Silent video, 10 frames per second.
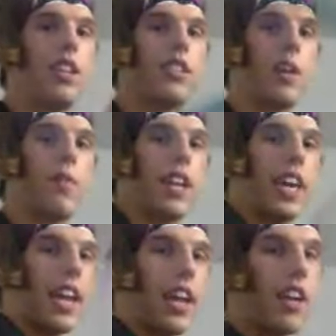so I want to
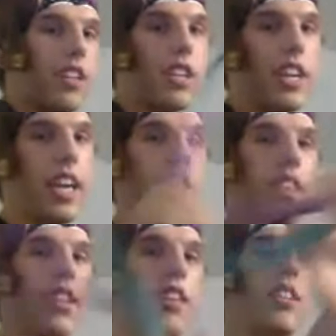get it
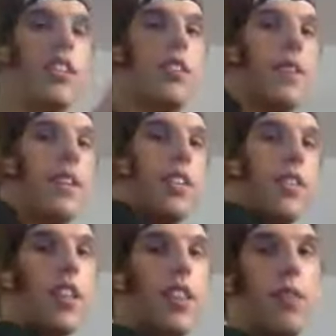underneath, so I'm going to
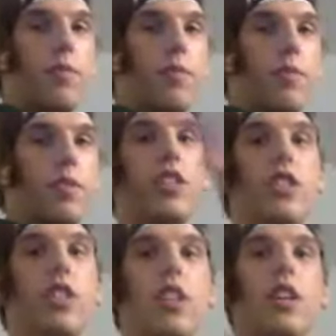do the thumb
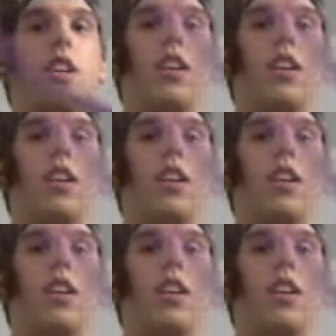switch.